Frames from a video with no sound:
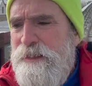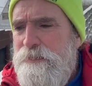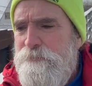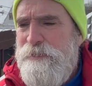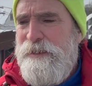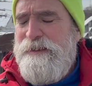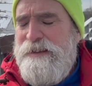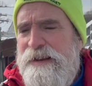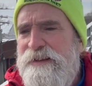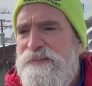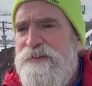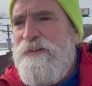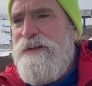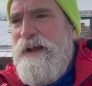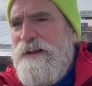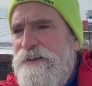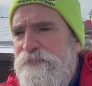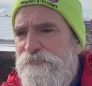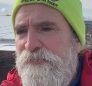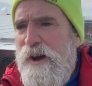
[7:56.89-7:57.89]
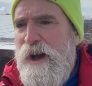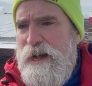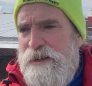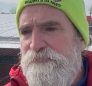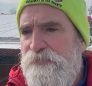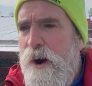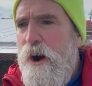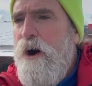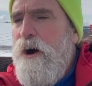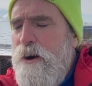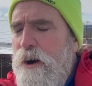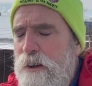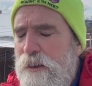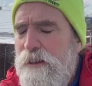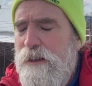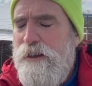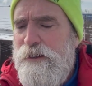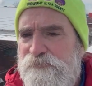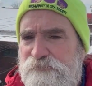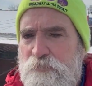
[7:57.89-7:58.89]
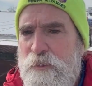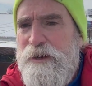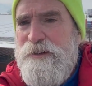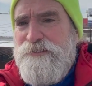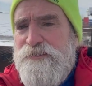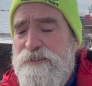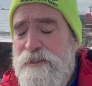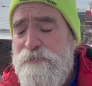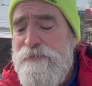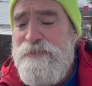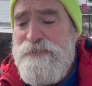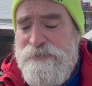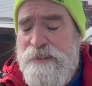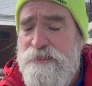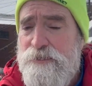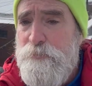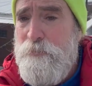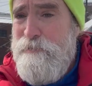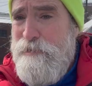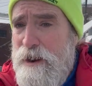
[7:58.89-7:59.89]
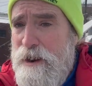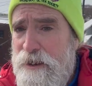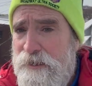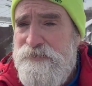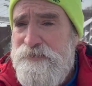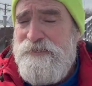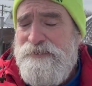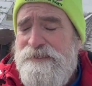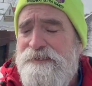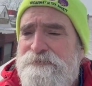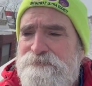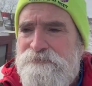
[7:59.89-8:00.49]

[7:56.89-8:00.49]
But in 1895, all of what is currently the Bronx